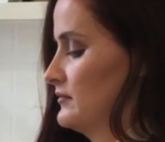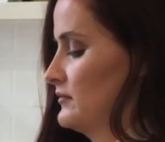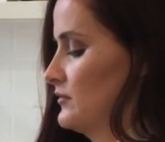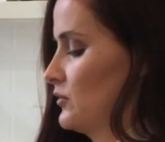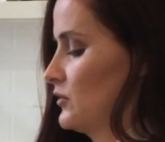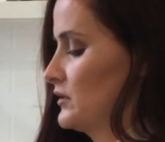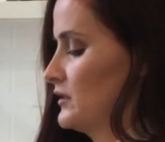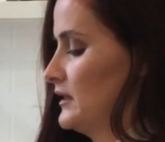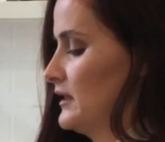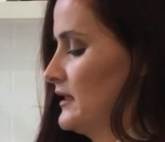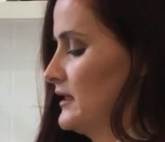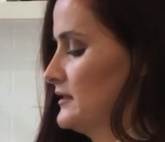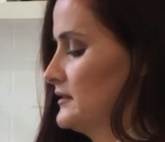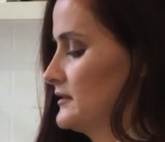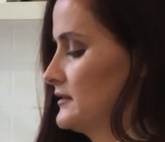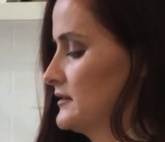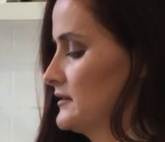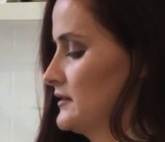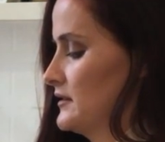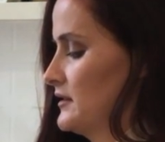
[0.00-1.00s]
or
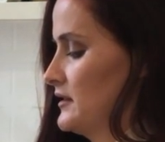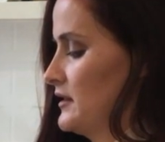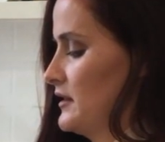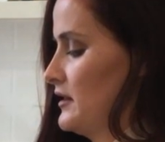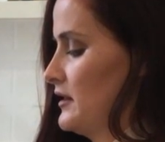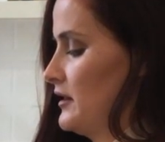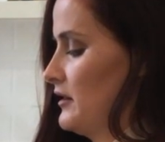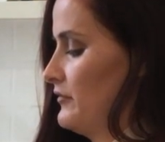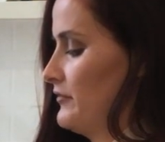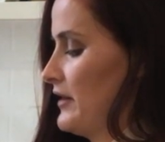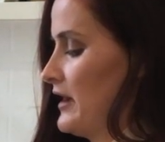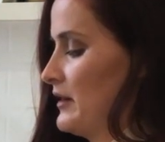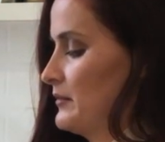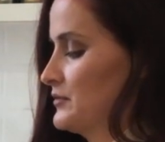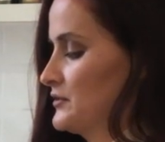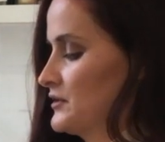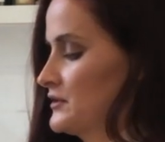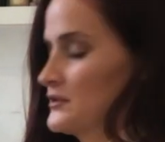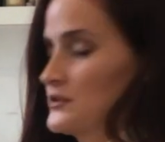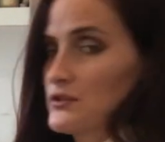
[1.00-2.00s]
less of
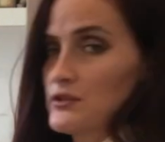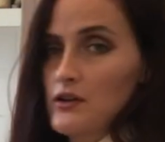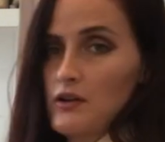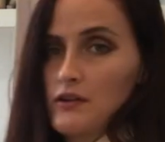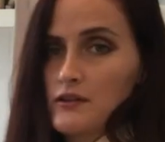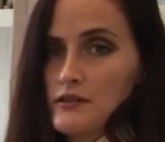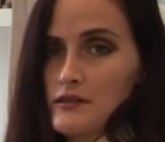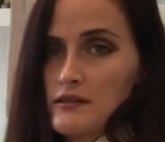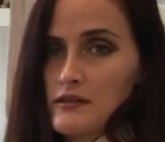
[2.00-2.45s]
Epsom salt.